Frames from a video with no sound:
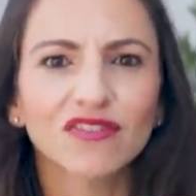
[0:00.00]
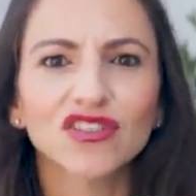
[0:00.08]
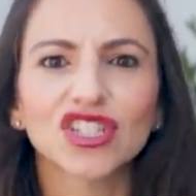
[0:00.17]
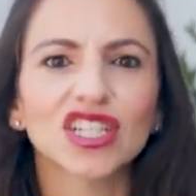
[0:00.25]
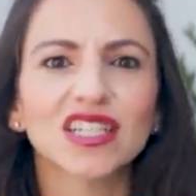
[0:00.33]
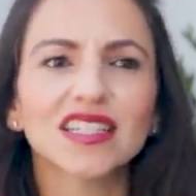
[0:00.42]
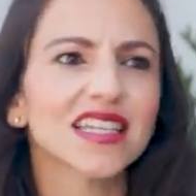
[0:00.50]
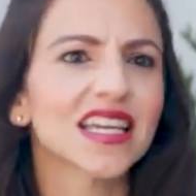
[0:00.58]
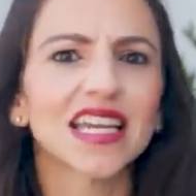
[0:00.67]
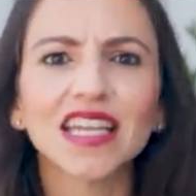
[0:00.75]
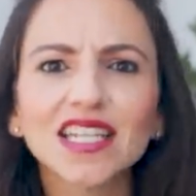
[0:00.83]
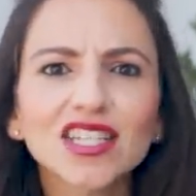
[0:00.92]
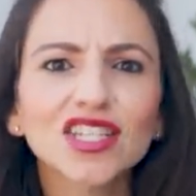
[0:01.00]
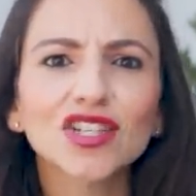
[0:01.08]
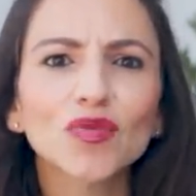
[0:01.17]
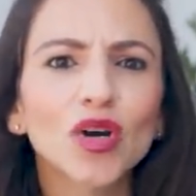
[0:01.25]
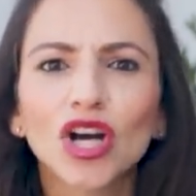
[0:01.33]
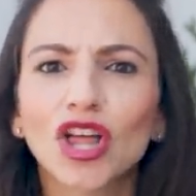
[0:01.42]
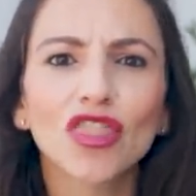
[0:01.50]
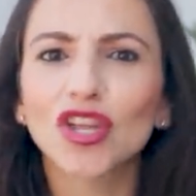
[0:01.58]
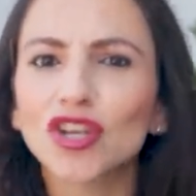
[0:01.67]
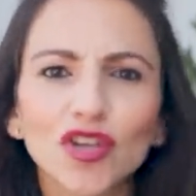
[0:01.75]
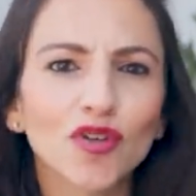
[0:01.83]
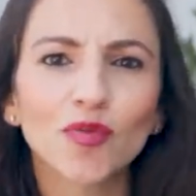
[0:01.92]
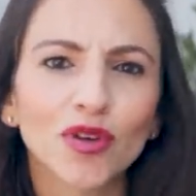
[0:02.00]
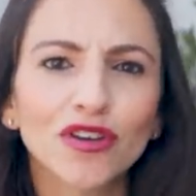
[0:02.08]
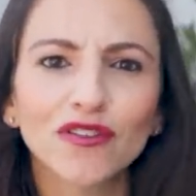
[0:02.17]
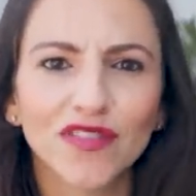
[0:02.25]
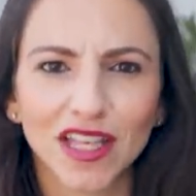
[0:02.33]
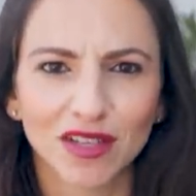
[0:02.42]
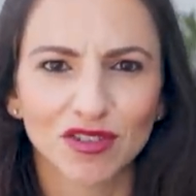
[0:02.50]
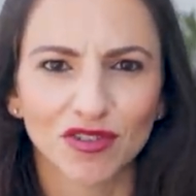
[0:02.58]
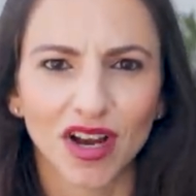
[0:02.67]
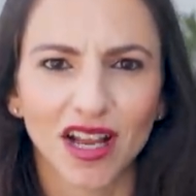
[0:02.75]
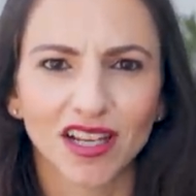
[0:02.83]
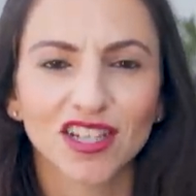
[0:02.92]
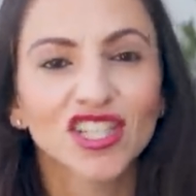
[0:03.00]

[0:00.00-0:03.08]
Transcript: if she's into the new move that you try.